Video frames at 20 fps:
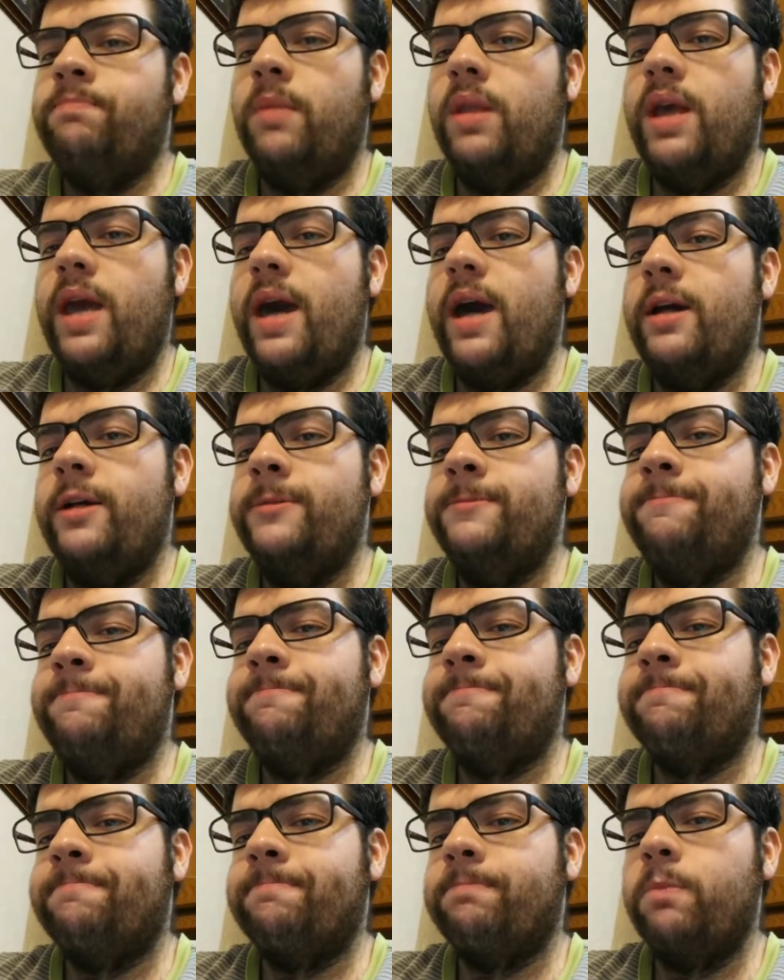Yeah,
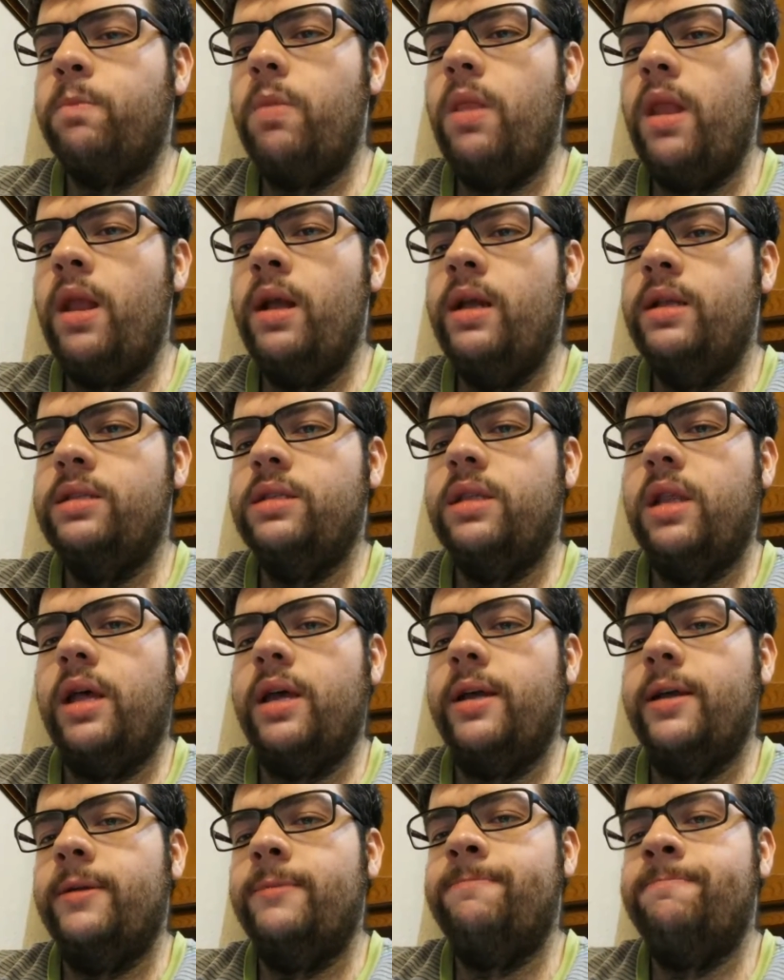it's
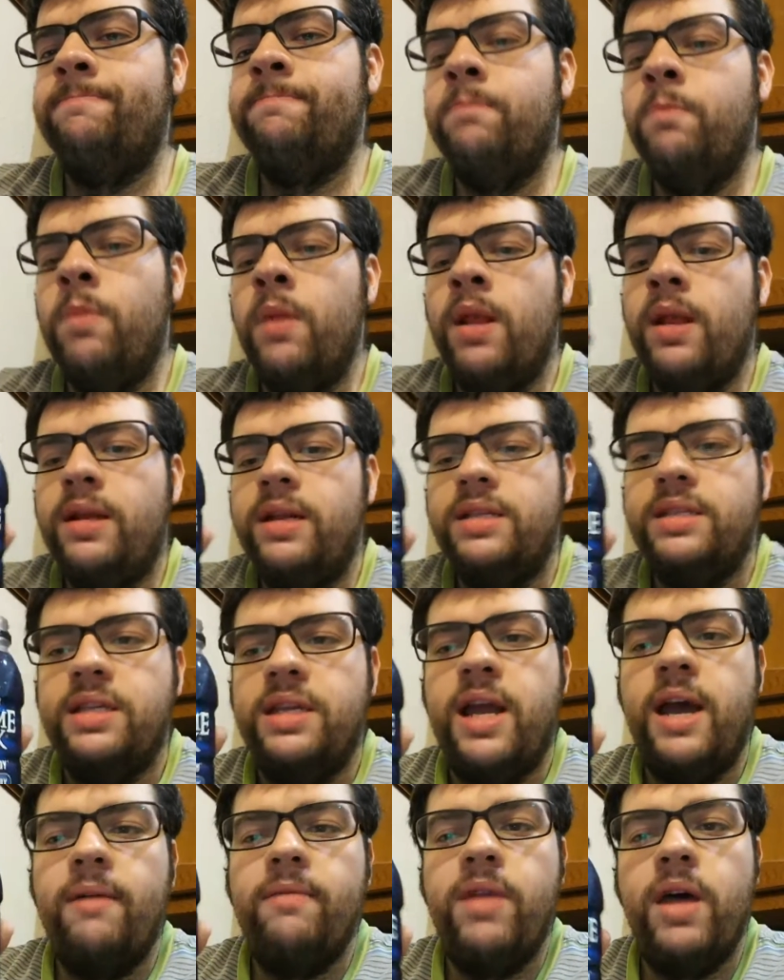like
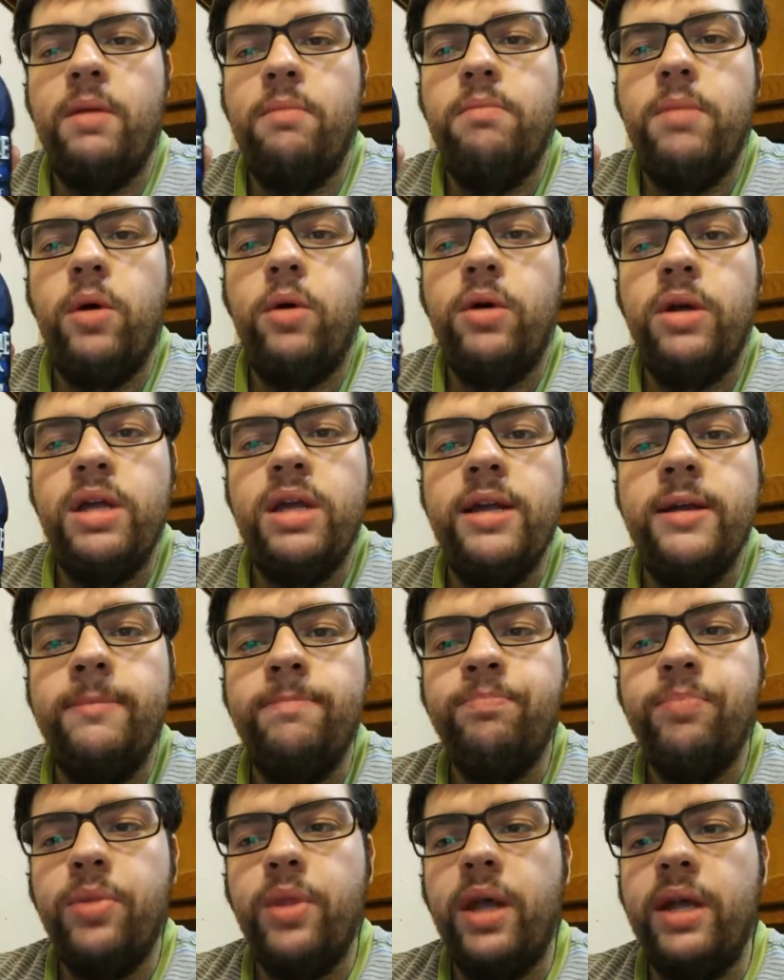doesn't have that milky
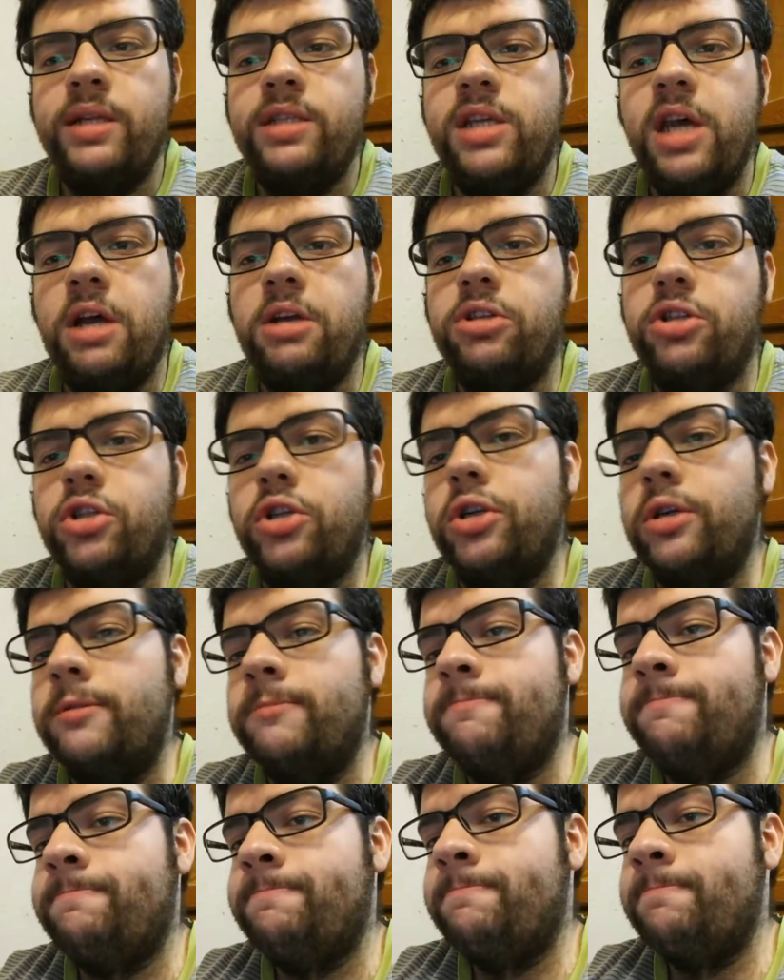like texture.